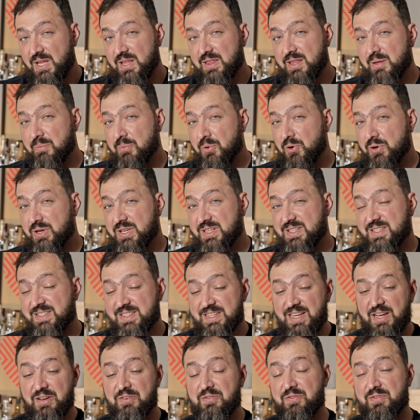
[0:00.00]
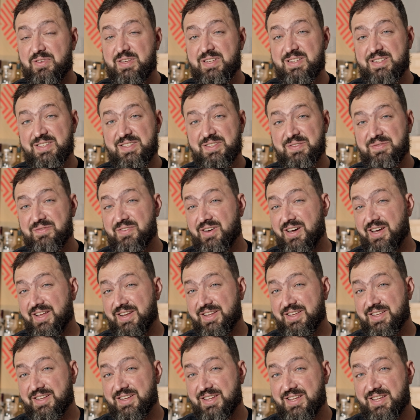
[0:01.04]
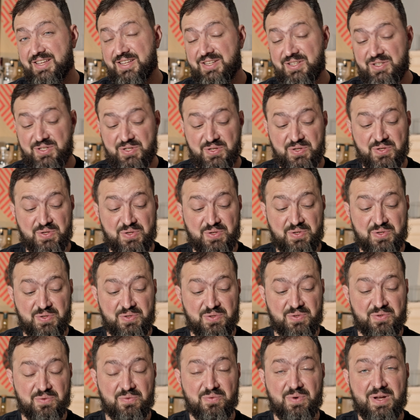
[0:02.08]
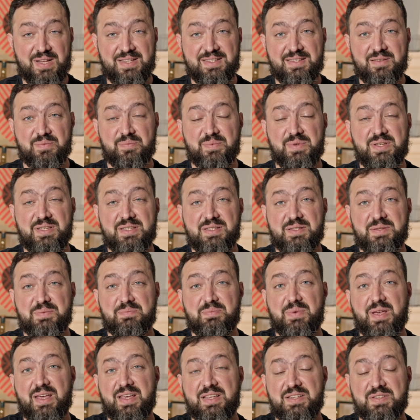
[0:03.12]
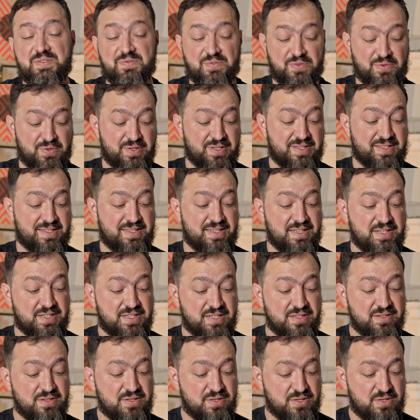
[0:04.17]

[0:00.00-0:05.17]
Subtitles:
The book itself is divided into recipes based through the season.